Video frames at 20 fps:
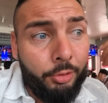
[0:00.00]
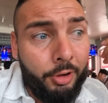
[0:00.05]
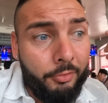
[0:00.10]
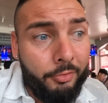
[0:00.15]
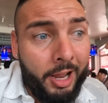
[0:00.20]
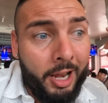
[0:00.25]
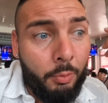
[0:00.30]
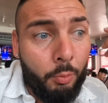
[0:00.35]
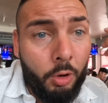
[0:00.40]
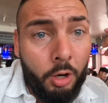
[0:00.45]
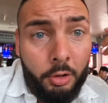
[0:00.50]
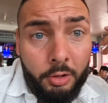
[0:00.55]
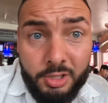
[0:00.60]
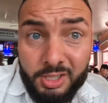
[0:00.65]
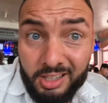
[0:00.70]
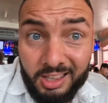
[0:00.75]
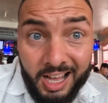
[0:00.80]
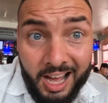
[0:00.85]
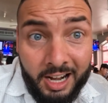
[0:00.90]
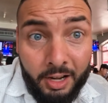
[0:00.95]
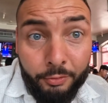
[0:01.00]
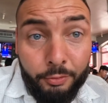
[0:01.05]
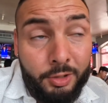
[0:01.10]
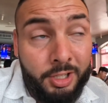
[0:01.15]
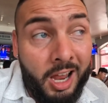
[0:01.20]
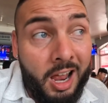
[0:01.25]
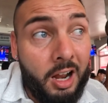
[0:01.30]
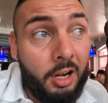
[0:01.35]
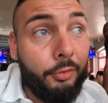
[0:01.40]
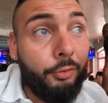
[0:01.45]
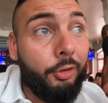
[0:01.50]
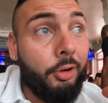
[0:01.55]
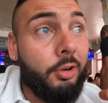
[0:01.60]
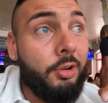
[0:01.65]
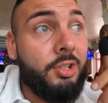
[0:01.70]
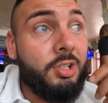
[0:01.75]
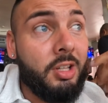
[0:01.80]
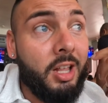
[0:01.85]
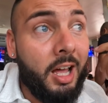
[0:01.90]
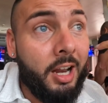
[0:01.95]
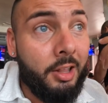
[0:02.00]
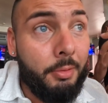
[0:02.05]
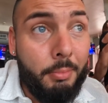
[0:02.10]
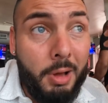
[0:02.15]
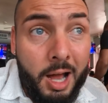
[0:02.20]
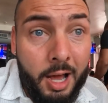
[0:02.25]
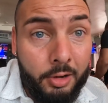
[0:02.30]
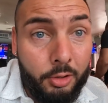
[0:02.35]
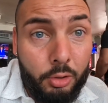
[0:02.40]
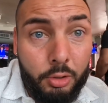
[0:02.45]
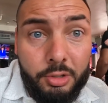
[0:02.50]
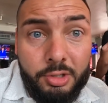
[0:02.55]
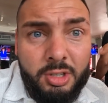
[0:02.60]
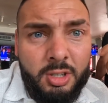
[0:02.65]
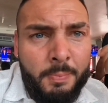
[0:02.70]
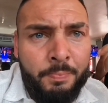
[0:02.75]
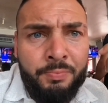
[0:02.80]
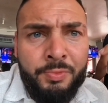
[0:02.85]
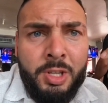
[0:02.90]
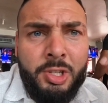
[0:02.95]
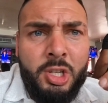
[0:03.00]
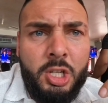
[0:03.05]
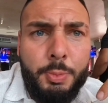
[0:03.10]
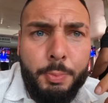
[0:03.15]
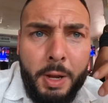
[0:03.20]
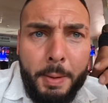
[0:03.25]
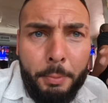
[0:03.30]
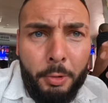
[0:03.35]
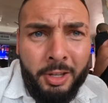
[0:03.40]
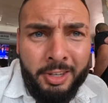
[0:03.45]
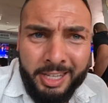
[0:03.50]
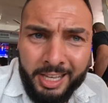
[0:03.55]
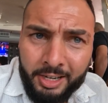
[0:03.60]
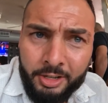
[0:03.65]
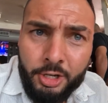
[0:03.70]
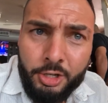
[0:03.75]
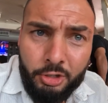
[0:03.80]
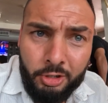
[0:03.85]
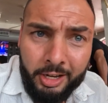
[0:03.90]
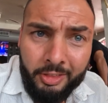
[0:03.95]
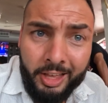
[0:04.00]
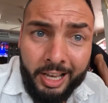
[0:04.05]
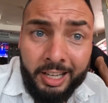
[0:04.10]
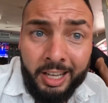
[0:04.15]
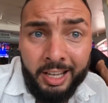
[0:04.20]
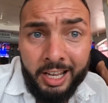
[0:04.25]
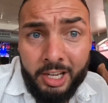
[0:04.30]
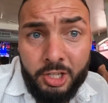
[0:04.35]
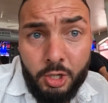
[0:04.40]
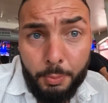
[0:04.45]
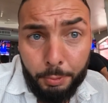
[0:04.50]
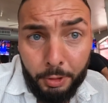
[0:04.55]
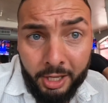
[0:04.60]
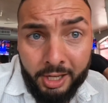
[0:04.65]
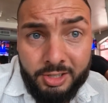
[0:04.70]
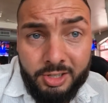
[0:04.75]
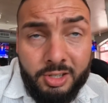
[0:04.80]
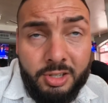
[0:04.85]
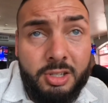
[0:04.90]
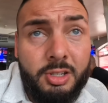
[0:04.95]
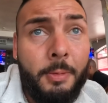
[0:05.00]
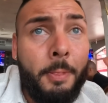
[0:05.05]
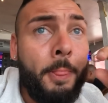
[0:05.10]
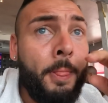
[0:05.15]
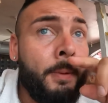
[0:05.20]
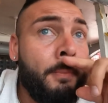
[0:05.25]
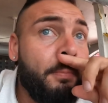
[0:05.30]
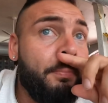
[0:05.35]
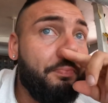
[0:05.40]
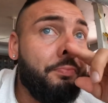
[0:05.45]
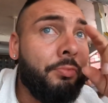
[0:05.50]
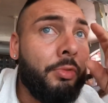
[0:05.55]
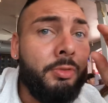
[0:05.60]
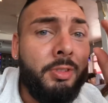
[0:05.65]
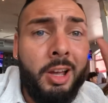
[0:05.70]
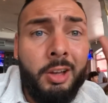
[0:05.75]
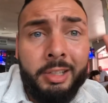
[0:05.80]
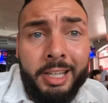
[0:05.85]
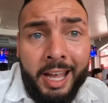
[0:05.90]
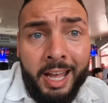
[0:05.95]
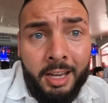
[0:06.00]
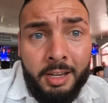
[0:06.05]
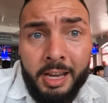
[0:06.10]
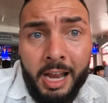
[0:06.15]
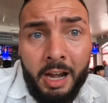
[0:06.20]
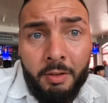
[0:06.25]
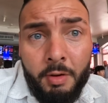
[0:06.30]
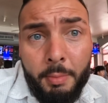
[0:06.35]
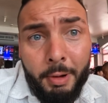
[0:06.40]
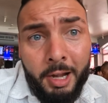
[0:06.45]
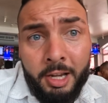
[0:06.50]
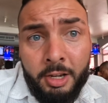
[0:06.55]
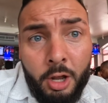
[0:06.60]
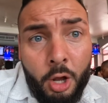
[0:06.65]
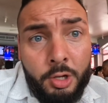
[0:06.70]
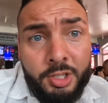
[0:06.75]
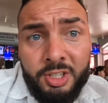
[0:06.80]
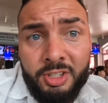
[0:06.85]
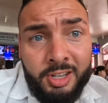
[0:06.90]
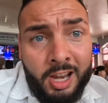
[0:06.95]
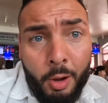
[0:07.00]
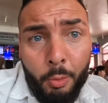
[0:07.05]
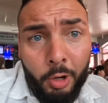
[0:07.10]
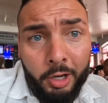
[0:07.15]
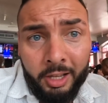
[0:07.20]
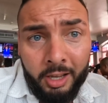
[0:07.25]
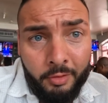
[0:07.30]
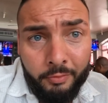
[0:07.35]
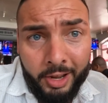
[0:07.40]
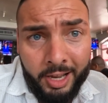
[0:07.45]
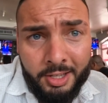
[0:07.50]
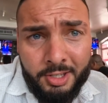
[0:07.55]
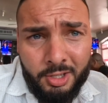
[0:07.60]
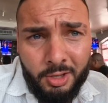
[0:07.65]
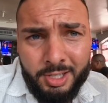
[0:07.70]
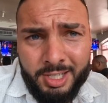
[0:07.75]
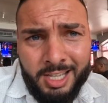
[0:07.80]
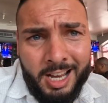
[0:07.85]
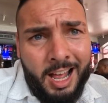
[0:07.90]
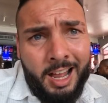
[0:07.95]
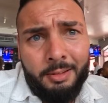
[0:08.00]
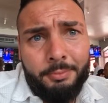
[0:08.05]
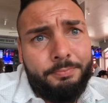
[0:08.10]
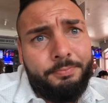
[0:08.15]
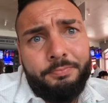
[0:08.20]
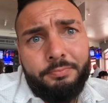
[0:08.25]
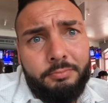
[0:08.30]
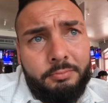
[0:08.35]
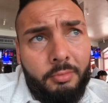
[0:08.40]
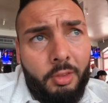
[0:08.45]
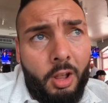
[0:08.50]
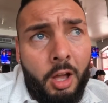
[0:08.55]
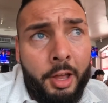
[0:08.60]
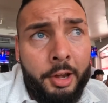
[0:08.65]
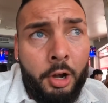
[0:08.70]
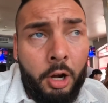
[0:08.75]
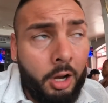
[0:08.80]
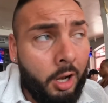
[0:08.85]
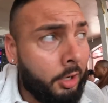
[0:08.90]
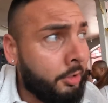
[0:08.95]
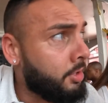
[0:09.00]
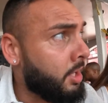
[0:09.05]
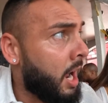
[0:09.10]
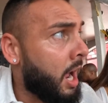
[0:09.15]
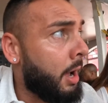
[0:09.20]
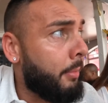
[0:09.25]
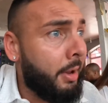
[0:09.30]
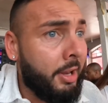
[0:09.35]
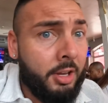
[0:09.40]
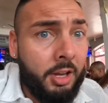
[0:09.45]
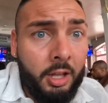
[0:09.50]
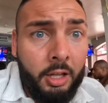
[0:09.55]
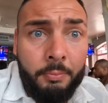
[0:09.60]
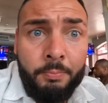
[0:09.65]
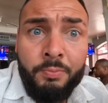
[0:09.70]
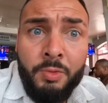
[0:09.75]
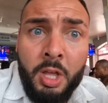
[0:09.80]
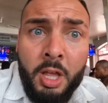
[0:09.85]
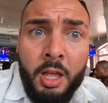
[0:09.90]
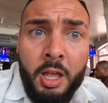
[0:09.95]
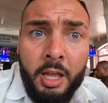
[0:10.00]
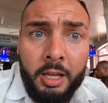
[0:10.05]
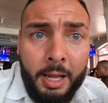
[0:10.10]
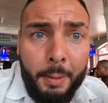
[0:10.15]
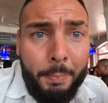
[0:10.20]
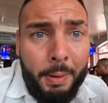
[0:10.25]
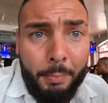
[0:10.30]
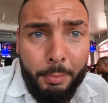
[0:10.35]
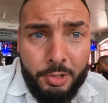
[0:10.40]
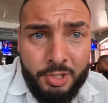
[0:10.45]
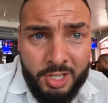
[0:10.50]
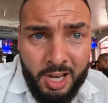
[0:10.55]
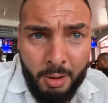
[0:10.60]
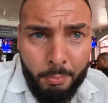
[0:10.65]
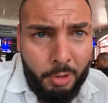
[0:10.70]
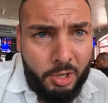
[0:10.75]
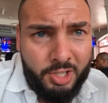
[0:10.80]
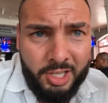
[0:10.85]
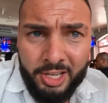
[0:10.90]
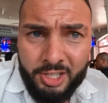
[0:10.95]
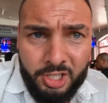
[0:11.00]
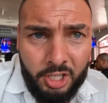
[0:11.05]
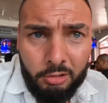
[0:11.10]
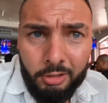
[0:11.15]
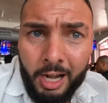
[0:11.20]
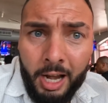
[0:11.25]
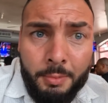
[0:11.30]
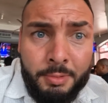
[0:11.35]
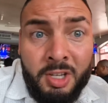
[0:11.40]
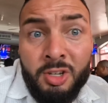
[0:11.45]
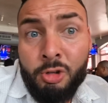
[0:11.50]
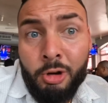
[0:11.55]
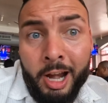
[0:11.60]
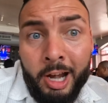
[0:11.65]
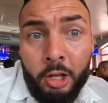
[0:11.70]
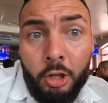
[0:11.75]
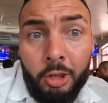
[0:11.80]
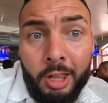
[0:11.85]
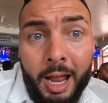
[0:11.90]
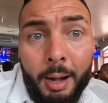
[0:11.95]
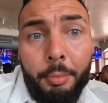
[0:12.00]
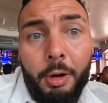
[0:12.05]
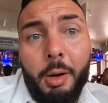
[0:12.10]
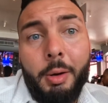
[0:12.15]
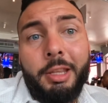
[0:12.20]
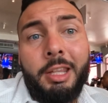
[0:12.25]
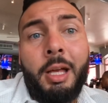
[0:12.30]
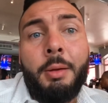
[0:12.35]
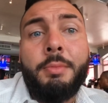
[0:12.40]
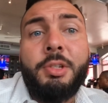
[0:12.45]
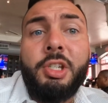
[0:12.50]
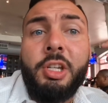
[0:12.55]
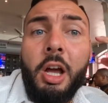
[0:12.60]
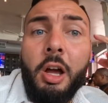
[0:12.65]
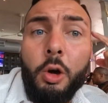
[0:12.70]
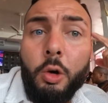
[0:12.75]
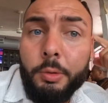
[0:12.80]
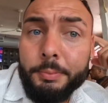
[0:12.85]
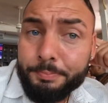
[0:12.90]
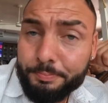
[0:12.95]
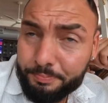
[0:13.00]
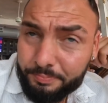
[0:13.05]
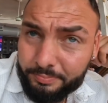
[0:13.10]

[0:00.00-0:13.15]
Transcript: to an event where there's a lot of photographers, a lot of models, just people in the industry that can get you places. Now again, everybody knows it's a networking event, so it's not un uncommon to get people's numbers, Instagrams, and try to collaborate with them. So